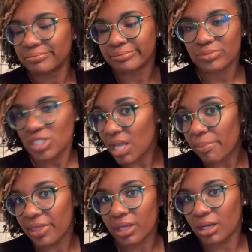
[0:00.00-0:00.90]

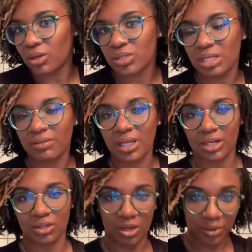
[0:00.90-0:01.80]
something on TV, I
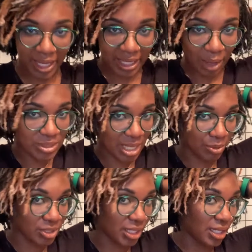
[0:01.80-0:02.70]
don't know, and I was able
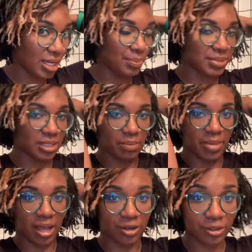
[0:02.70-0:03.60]
to get up to
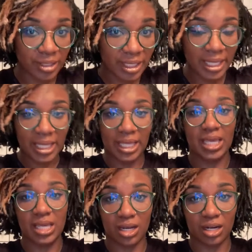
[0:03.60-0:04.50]
about
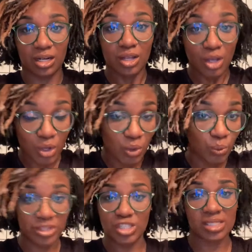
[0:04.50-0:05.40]
here
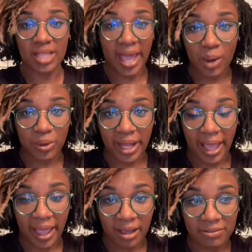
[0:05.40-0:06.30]
with just an hour and a
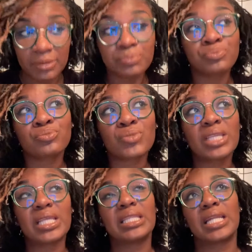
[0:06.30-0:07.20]
half.
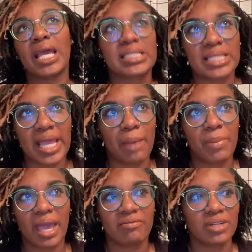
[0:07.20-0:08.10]
Then the next day I may
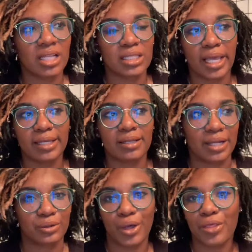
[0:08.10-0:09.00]
have done like, I
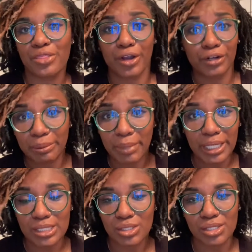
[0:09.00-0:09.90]
don't know, 30
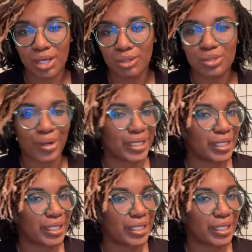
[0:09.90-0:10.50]
minutes or so I didn't